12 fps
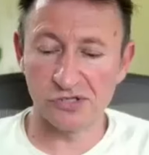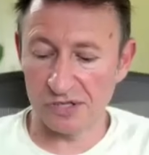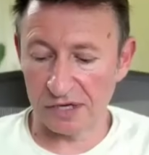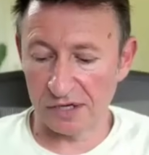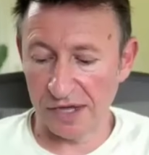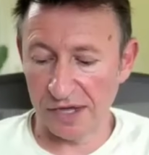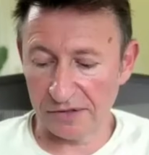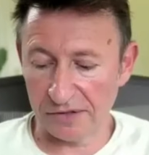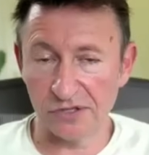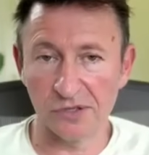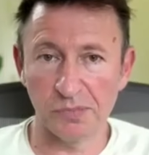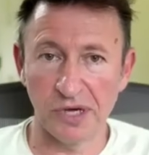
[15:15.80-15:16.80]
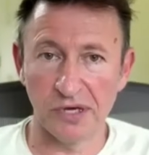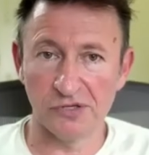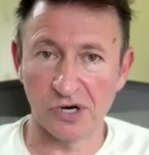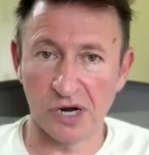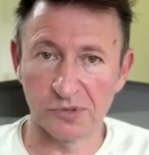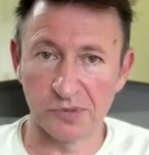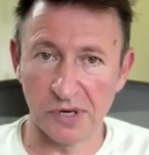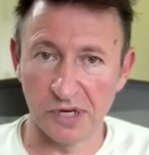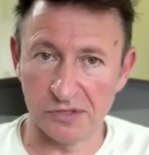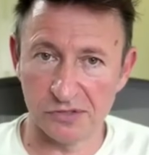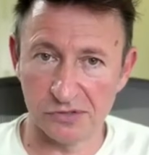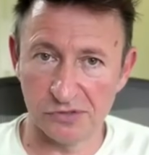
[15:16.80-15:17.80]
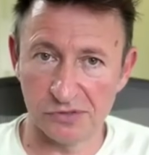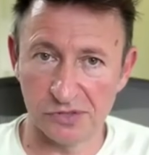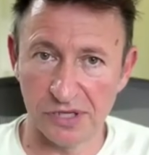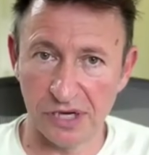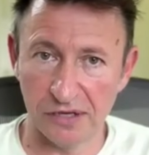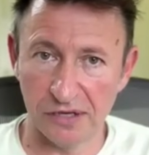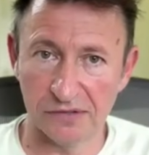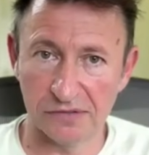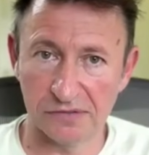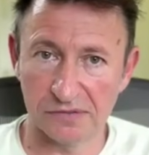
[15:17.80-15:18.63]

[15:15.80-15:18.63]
like a landing page optimizer today,